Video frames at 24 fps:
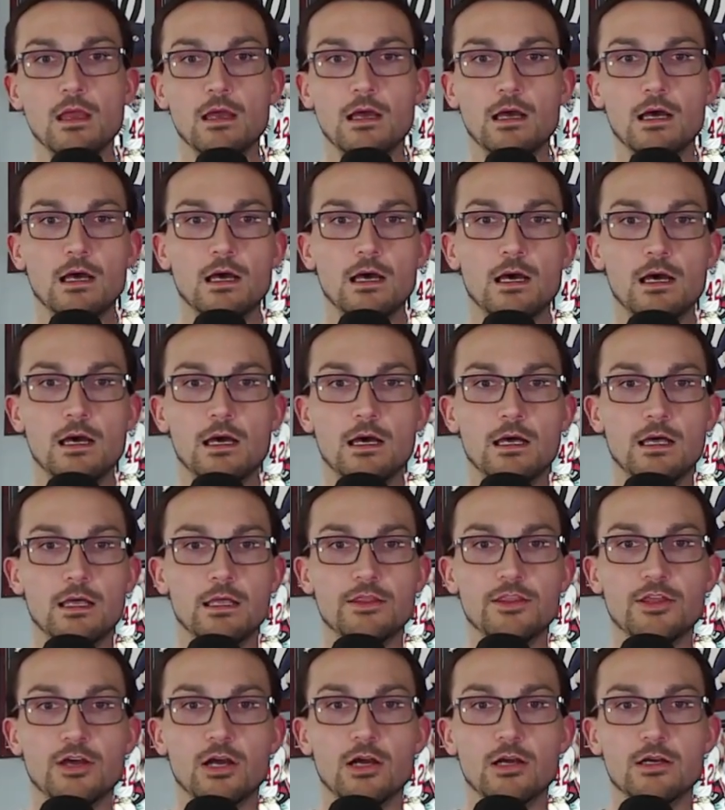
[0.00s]

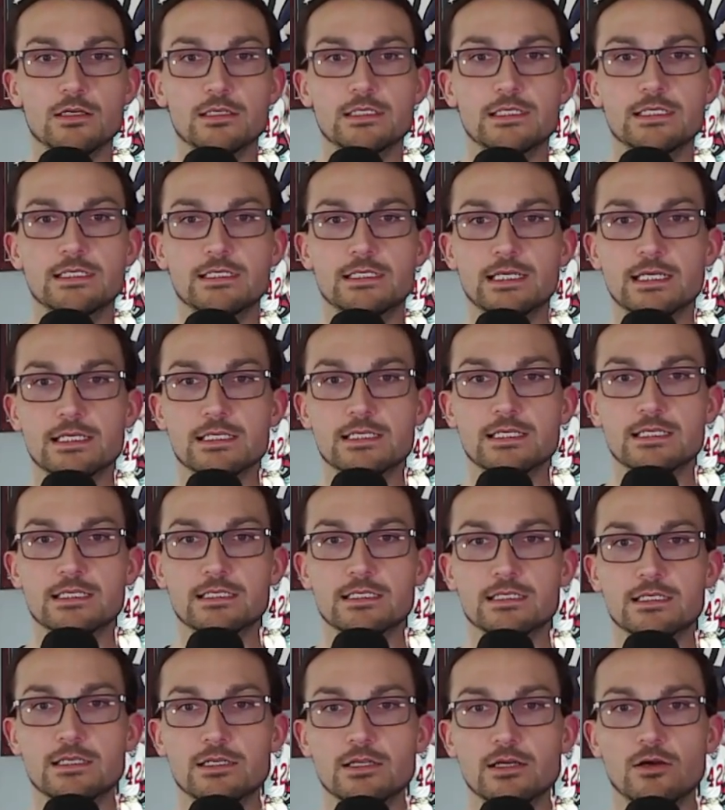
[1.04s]
The heart
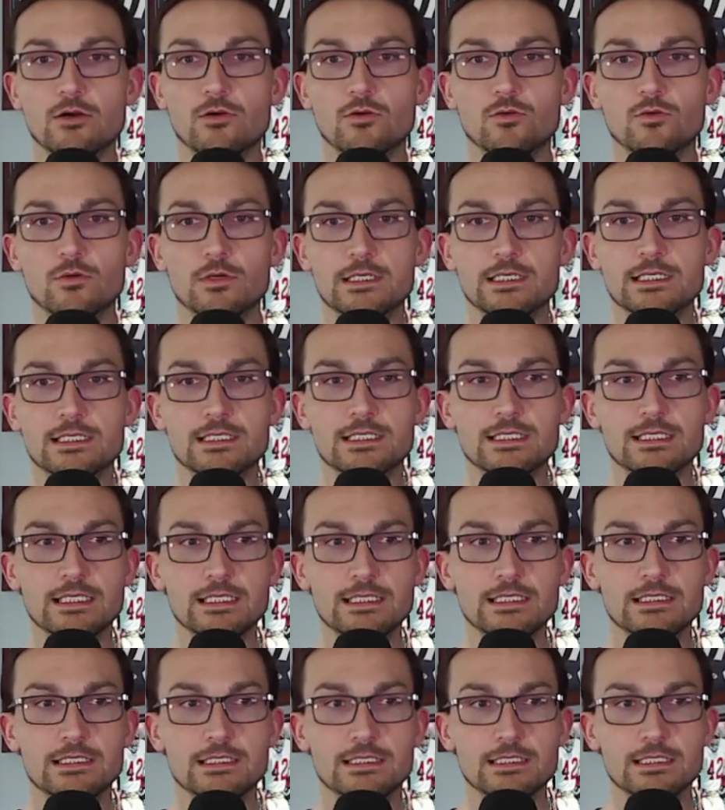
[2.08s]
doesn't know what it
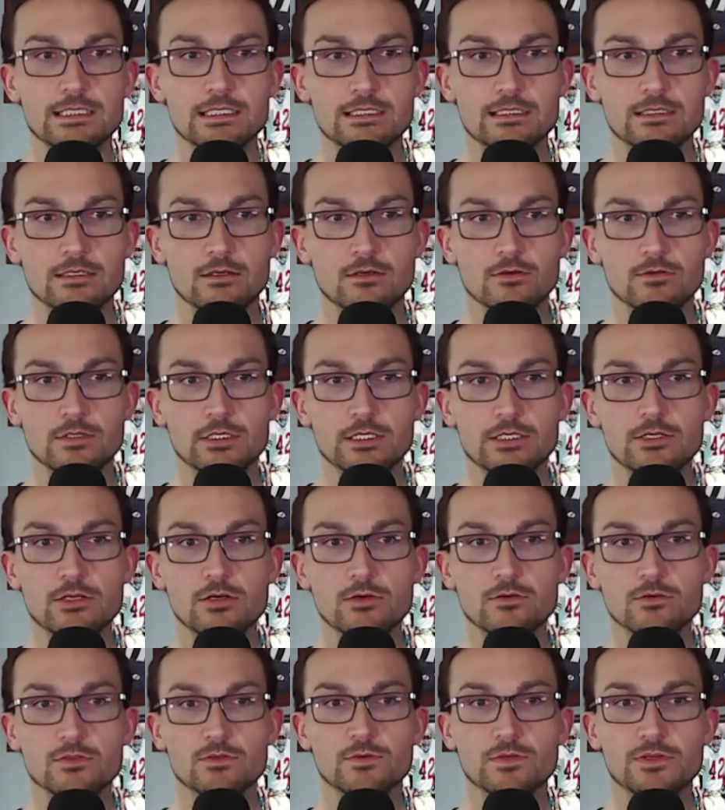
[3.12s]
sees. It only
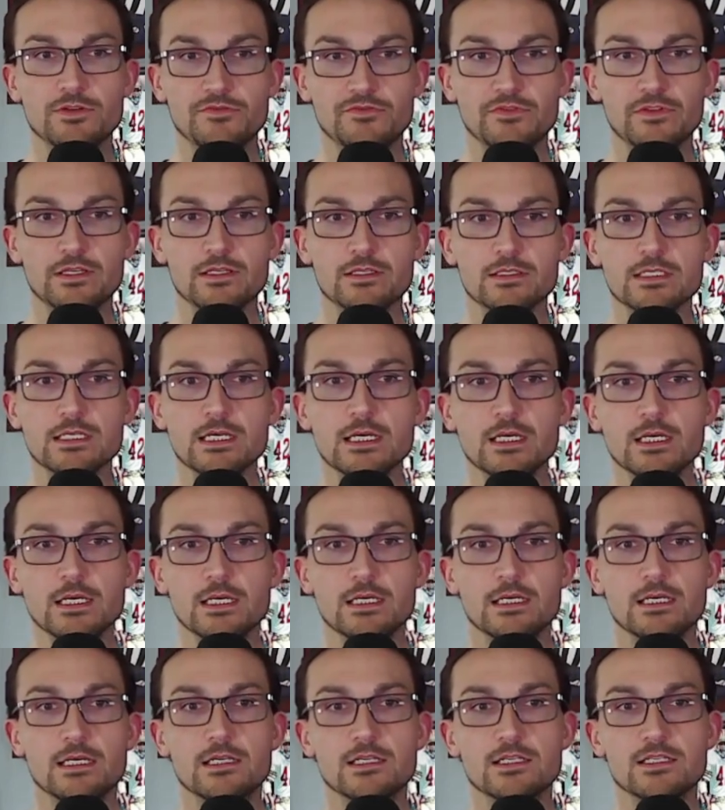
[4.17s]
knows what it feels.
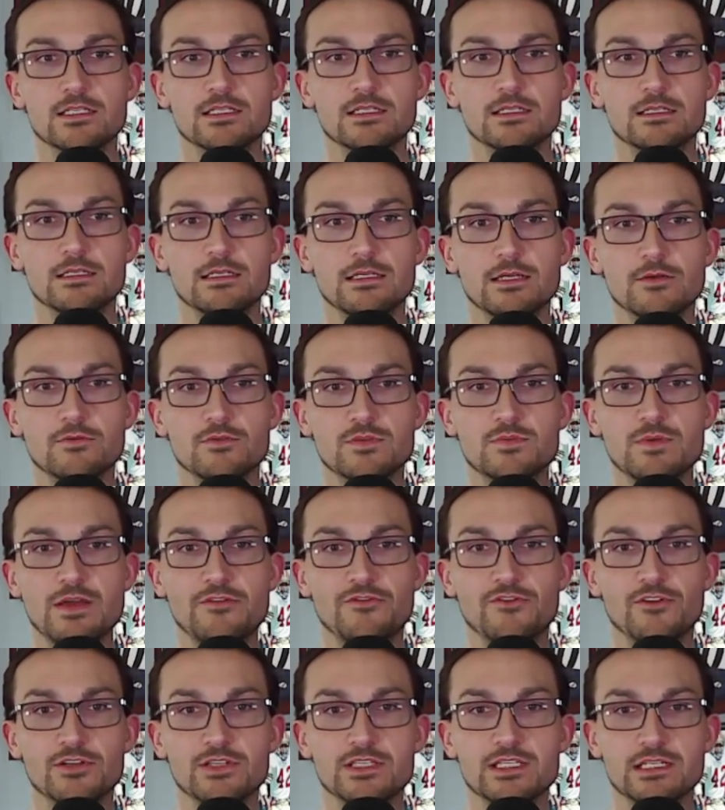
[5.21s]
It was my
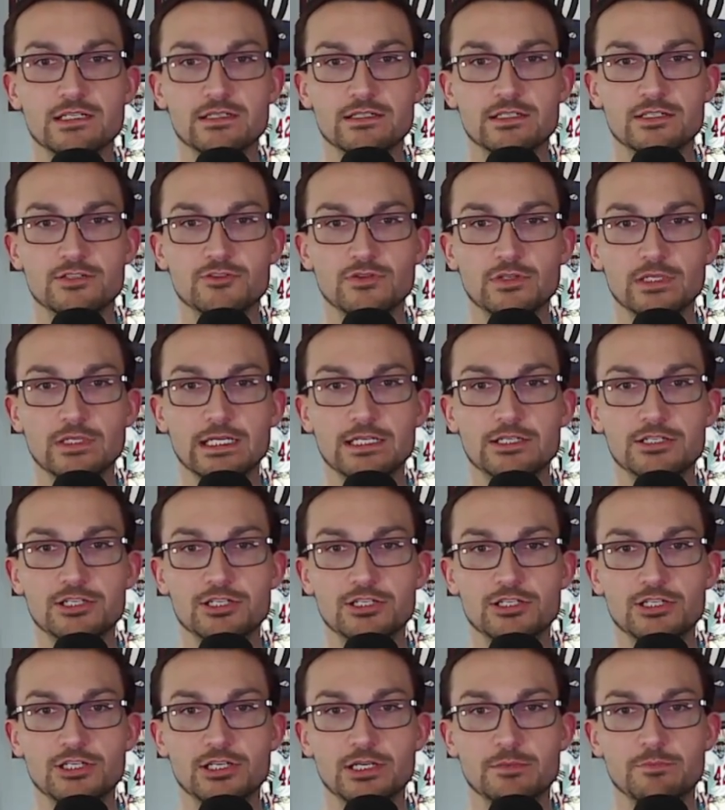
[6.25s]
first serious
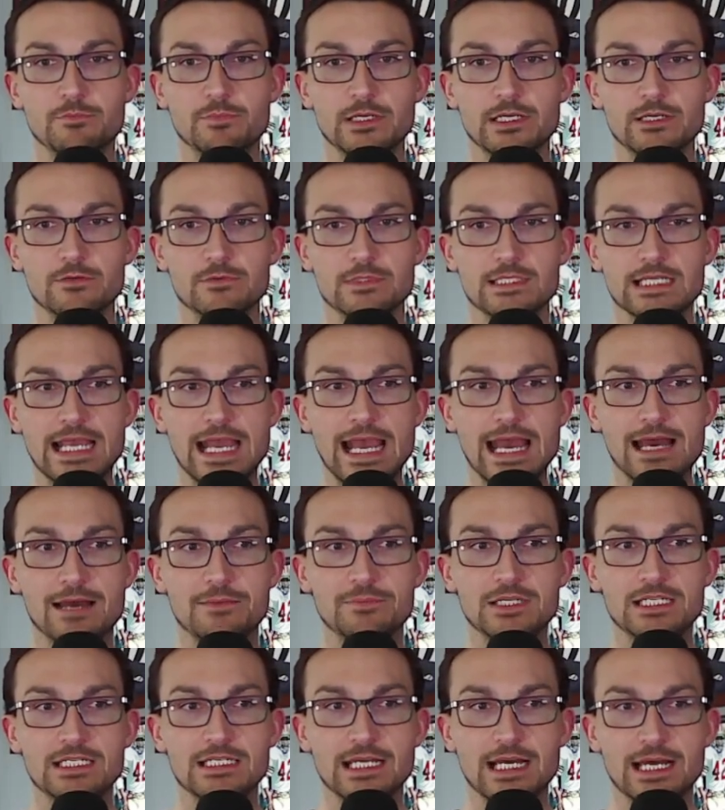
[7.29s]
relationship, but it was a
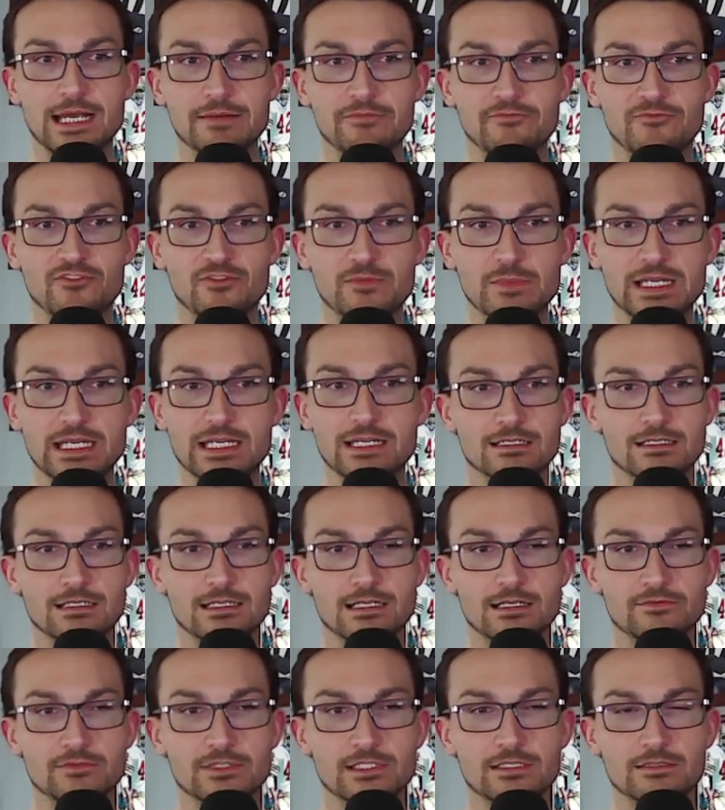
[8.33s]
happy time for me.
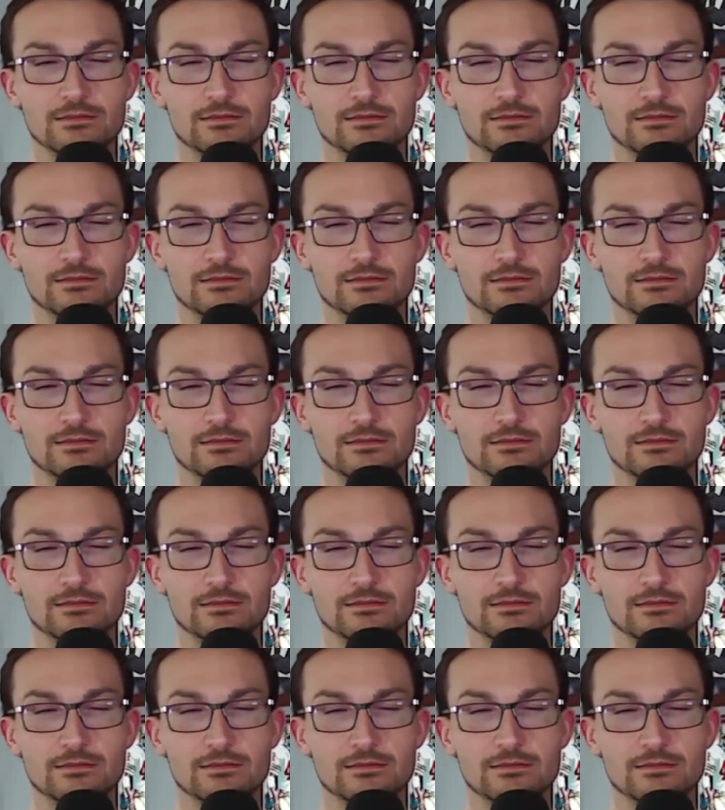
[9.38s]
Kind of a